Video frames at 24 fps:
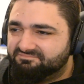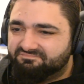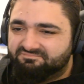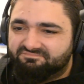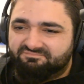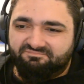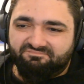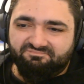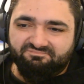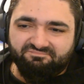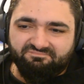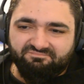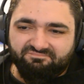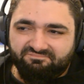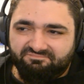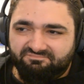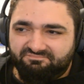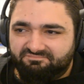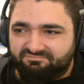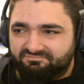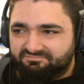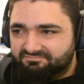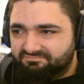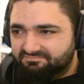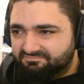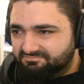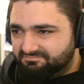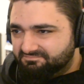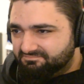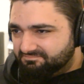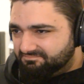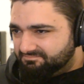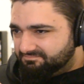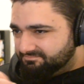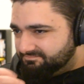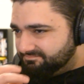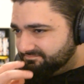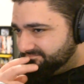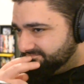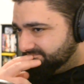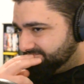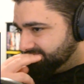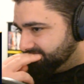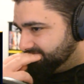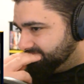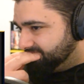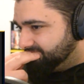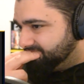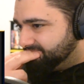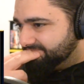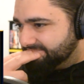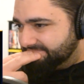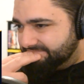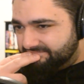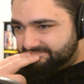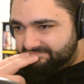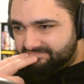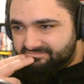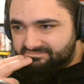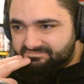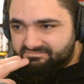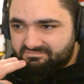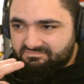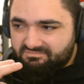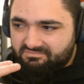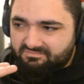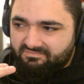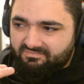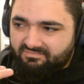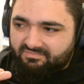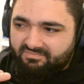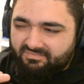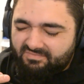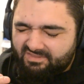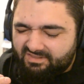Nobody speaks.